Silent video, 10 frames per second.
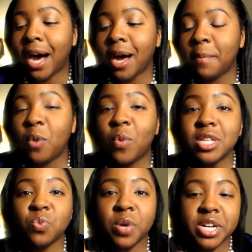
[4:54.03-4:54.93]
And
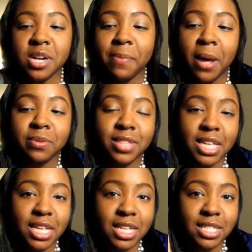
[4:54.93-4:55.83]
what's weird about
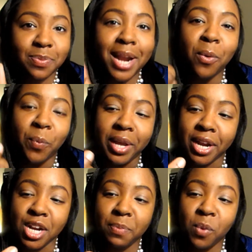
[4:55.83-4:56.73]
this, well, not
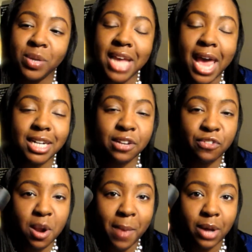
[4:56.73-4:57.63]
weird, but what's kind of
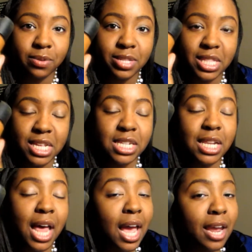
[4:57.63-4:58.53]
different about this
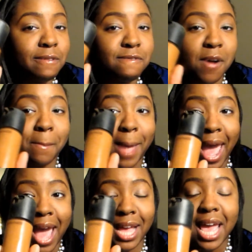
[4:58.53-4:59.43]
line from
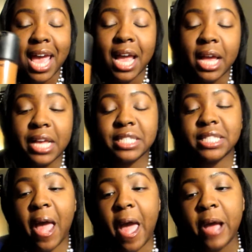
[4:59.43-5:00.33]
MAC is
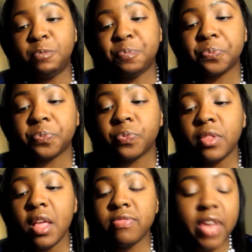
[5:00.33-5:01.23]
that
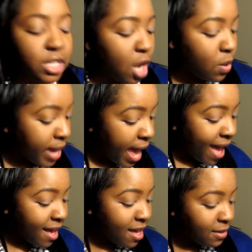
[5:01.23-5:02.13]
they don't
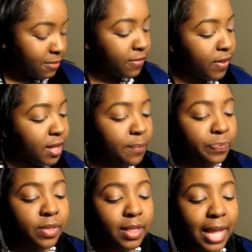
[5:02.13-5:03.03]
have
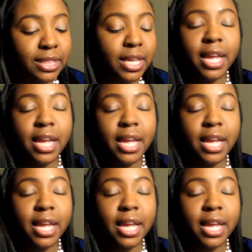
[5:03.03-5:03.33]
like the